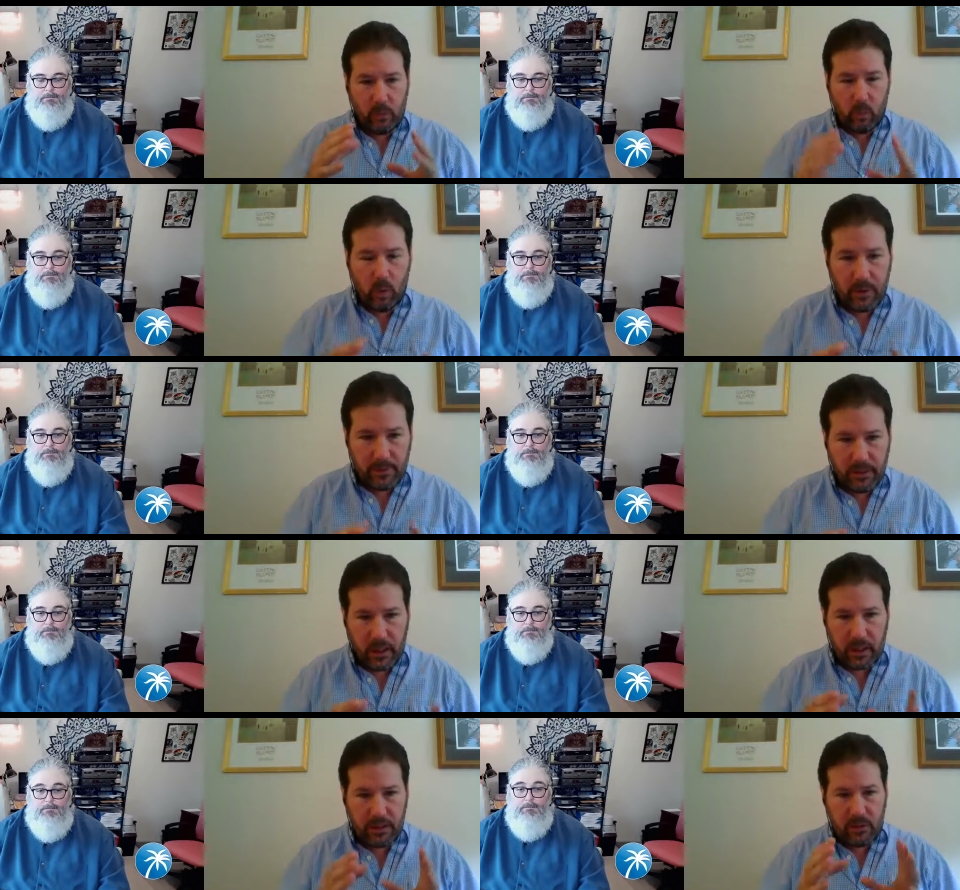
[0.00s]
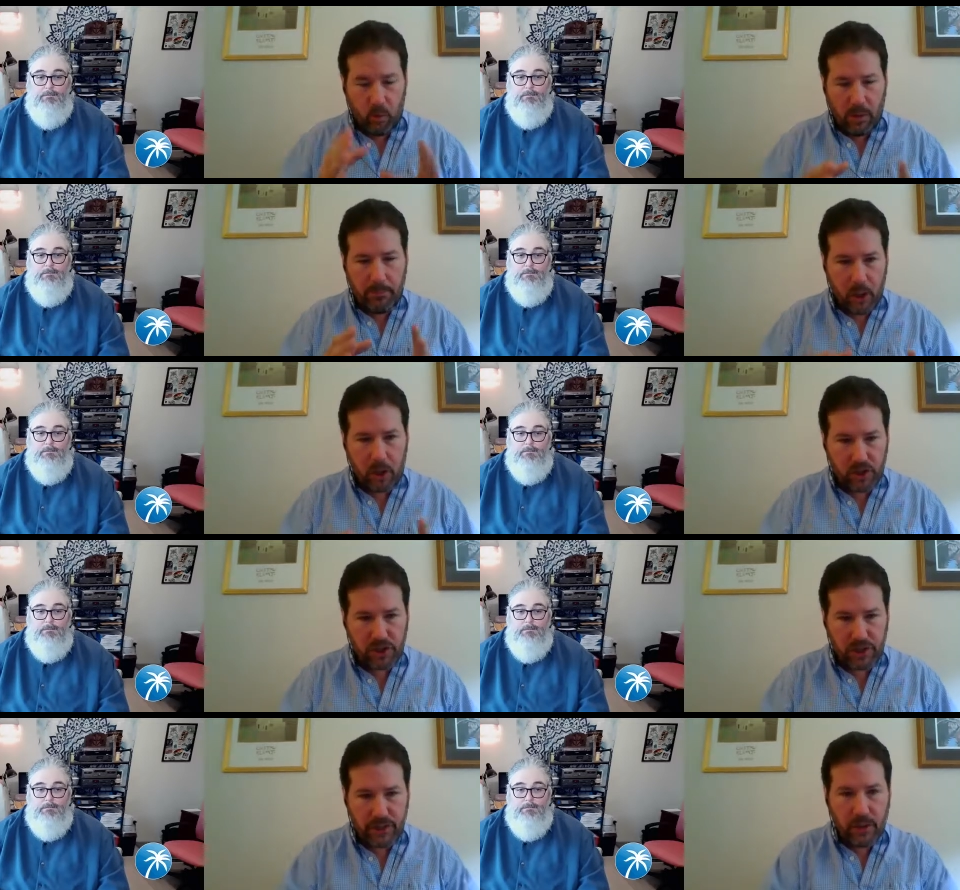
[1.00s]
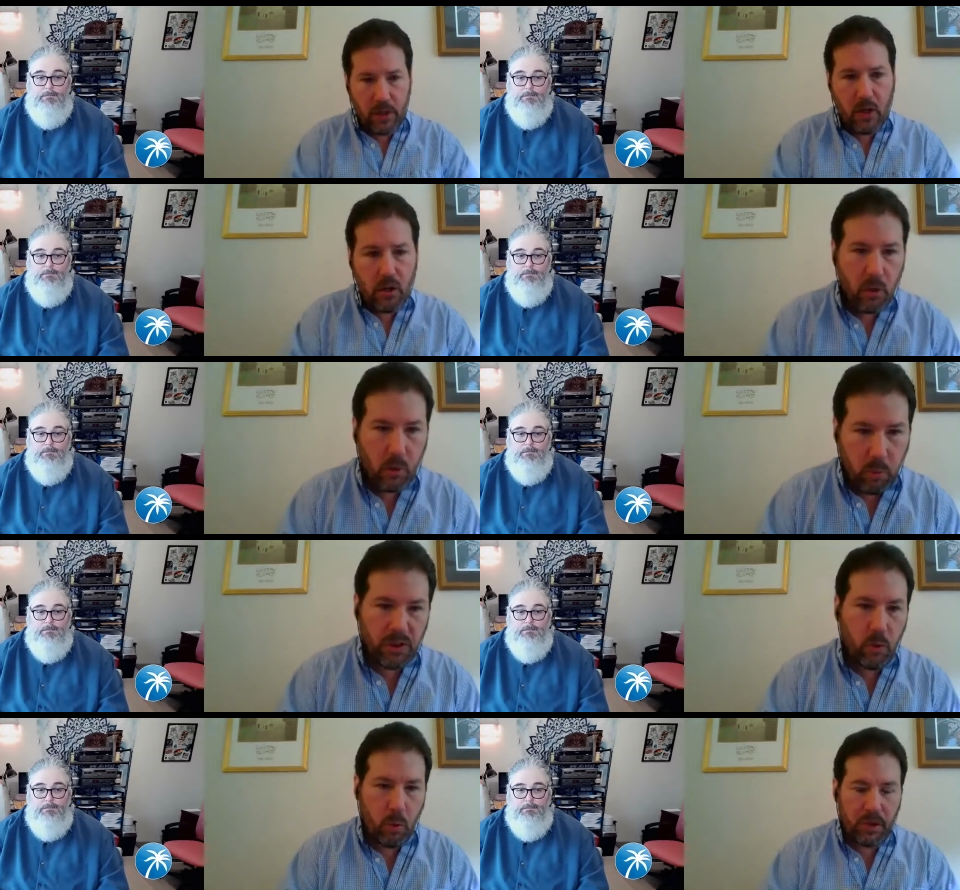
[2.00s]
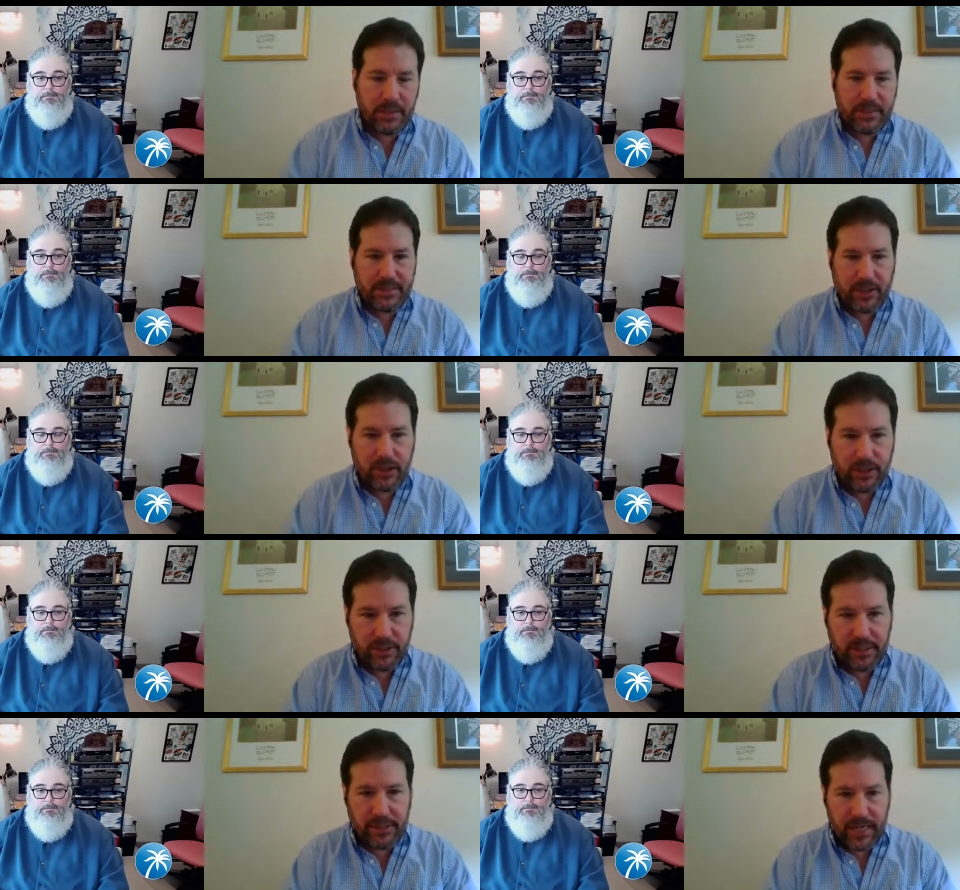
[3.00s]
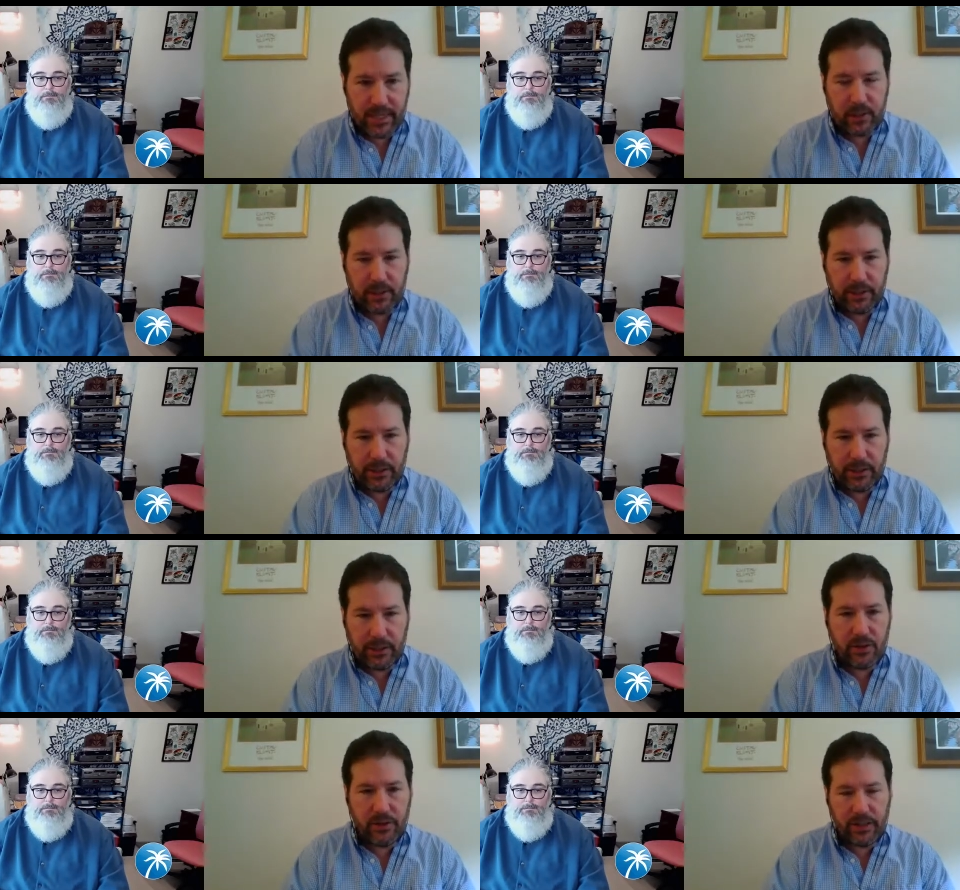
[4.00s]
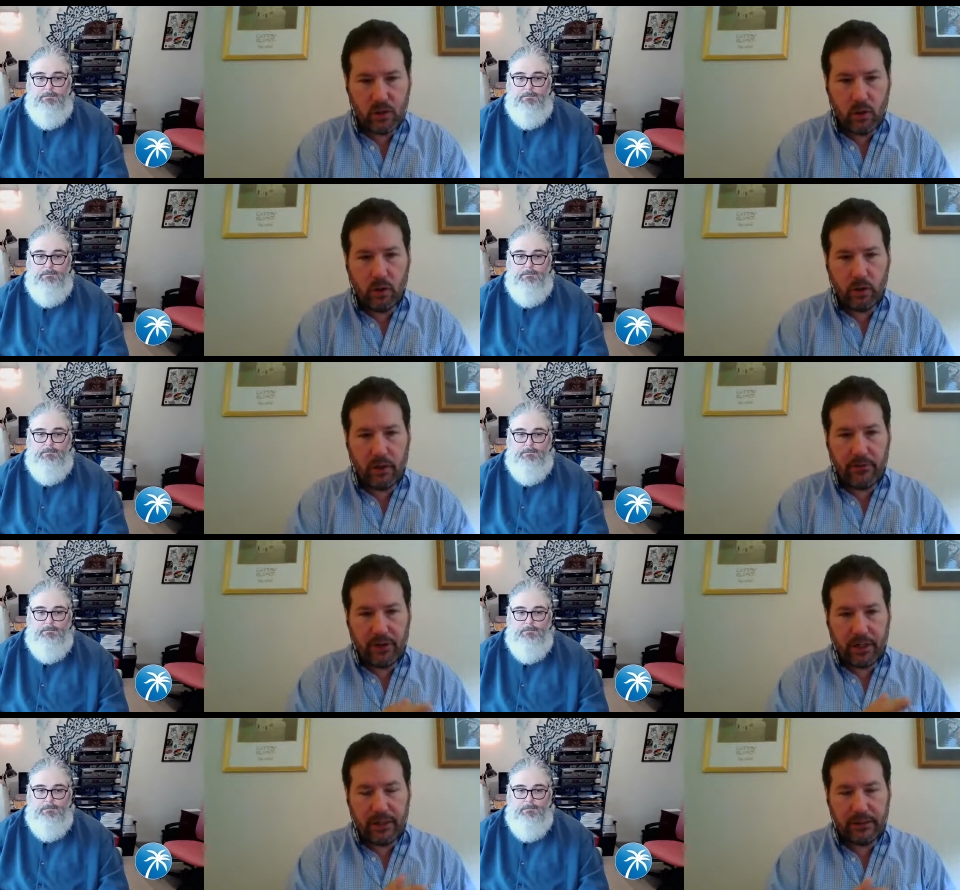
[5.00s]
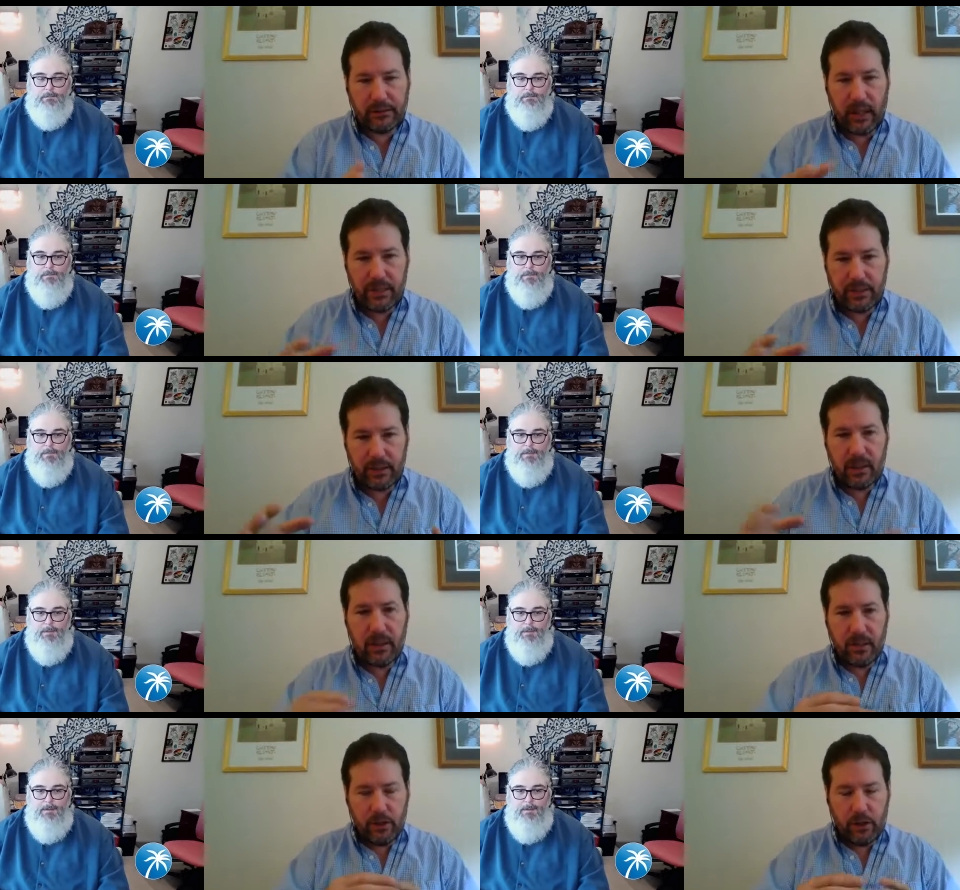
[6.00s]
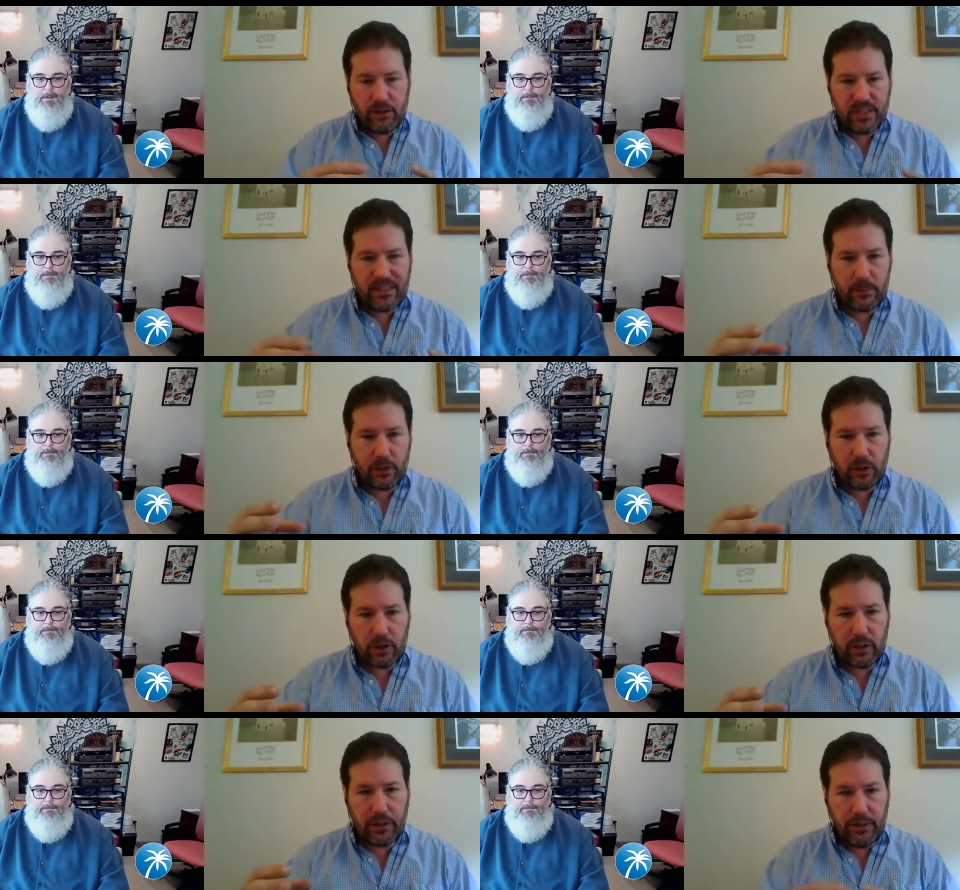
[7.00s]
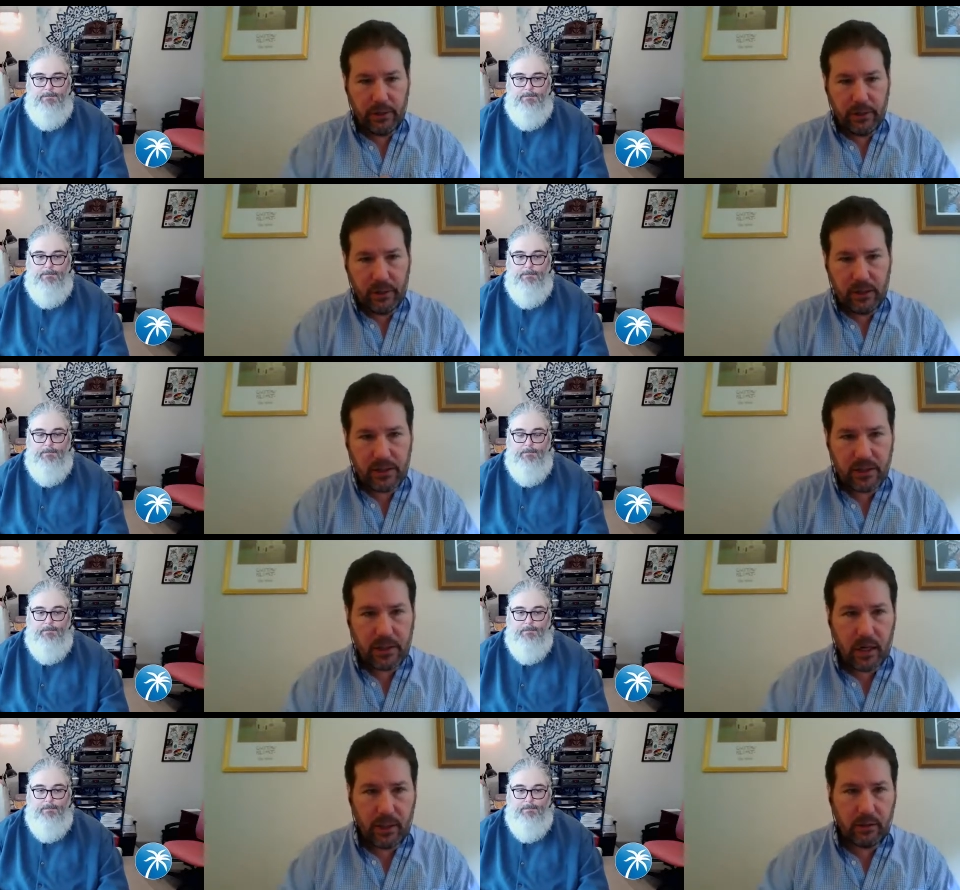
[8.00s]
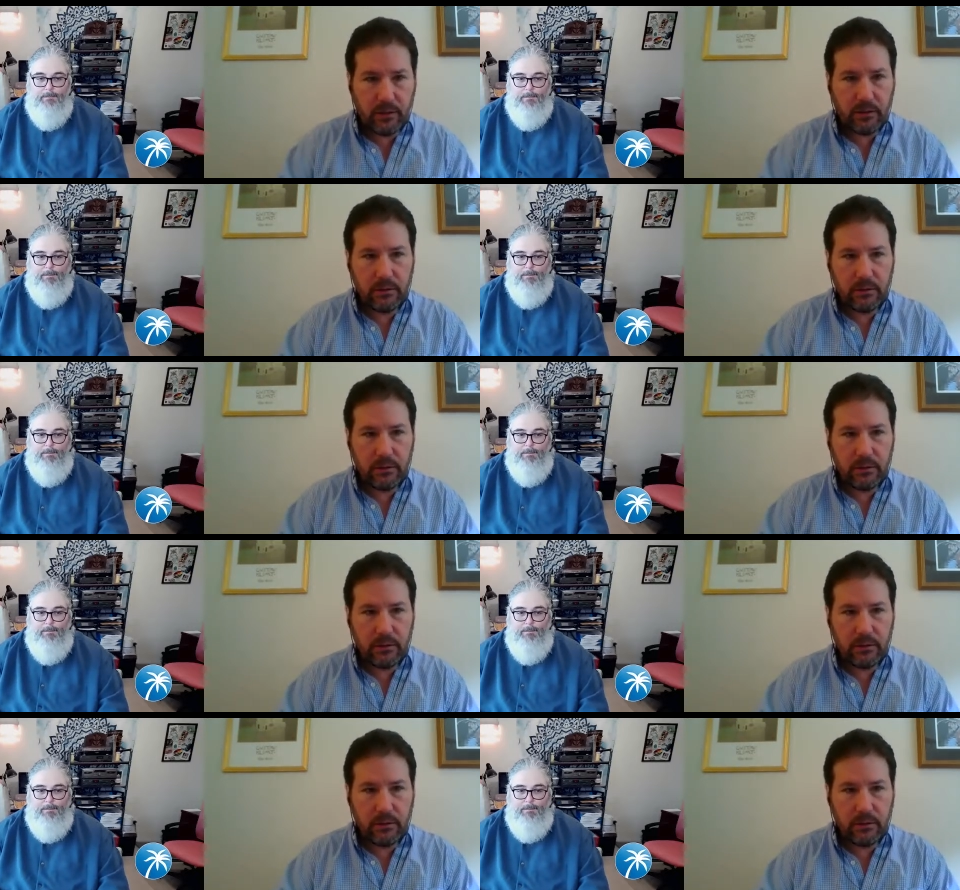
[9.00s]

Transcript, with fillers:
Speaker 1: one uh, one person or one organization that's handling it so that it's all very like, you know, similar in uh, style?